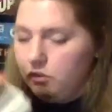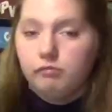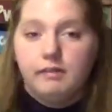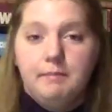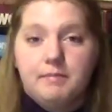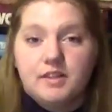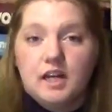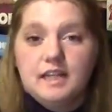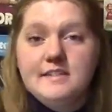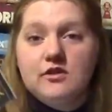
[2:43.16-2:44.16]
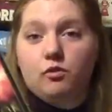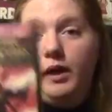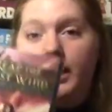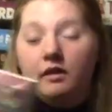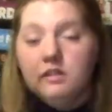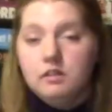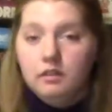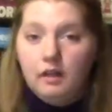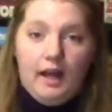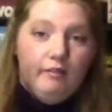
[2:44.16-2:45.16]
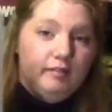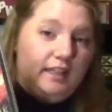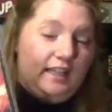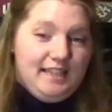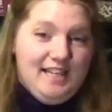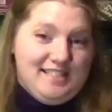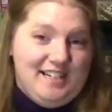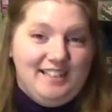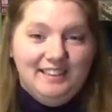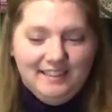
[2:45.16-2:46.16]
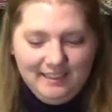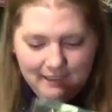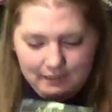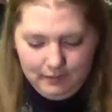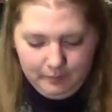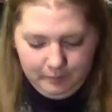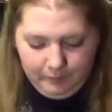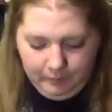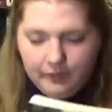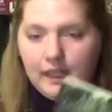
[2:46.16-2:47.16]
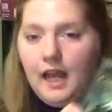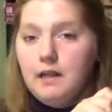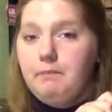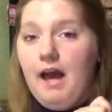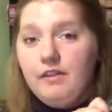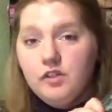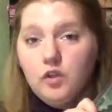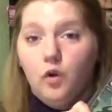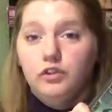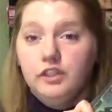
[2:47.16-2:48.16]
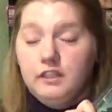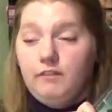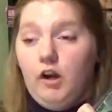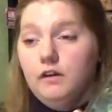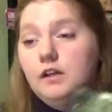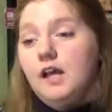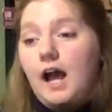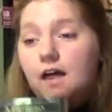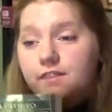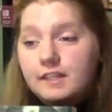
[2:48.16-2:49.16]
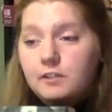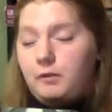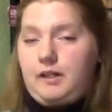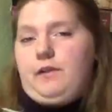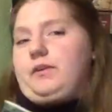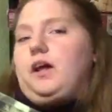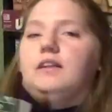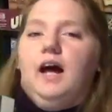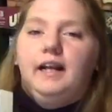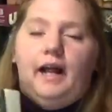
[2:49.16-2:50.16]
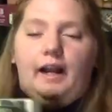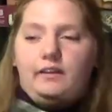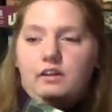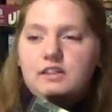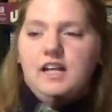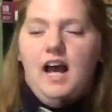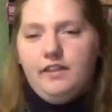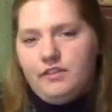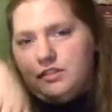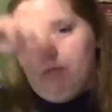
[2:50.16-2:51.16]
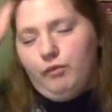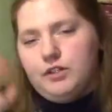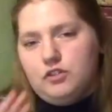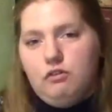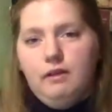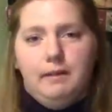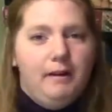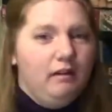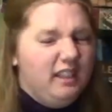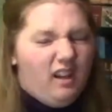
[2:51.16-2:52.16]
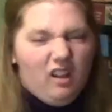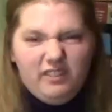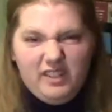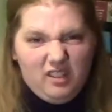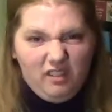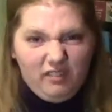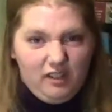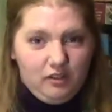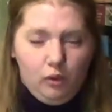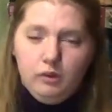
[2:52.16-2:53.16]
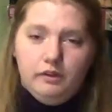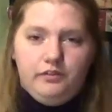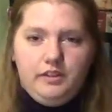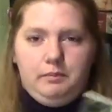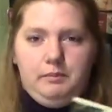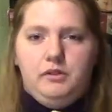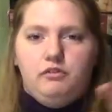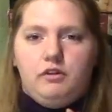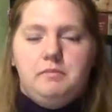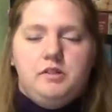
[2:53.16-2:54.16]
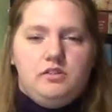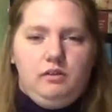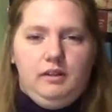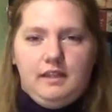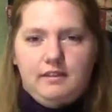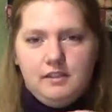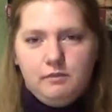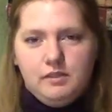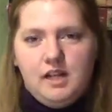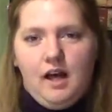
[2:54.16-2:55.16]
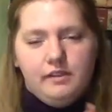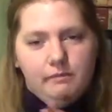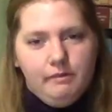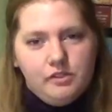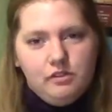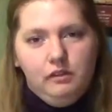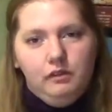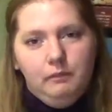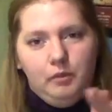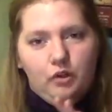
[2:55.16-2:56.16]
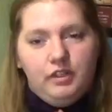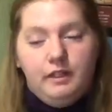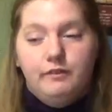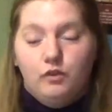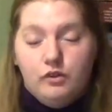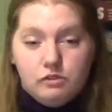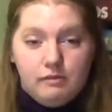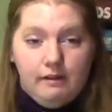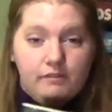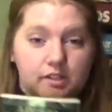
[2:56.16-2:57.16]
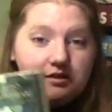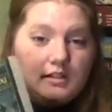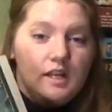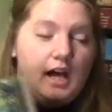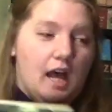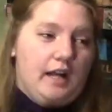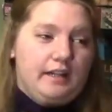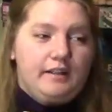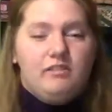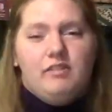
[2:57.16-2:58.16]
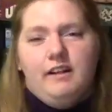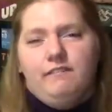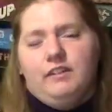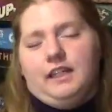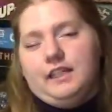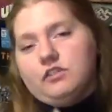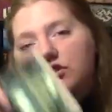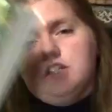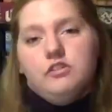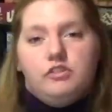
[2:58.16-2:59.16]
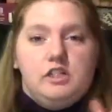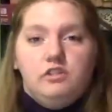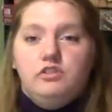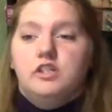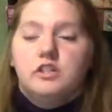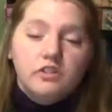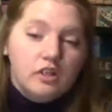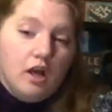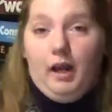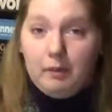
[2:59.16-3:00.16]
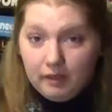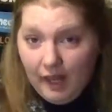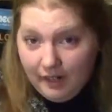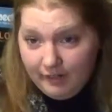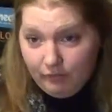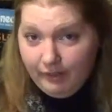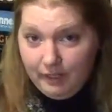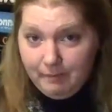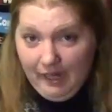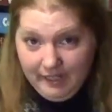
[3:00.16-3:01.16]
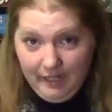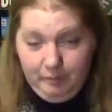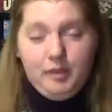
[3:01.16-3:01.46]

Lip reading: Reap the East Wind. I really like that title. And A Path to Coldness of Heart. And this one, I went online and I looked, and there's some weird story. Apparently all of his stuff got stolen for this manuscript, and so like this was not the original book that he was going to write for this. And he didn't write it for like years and years and years and years. But I'm glad I didn't read it back then,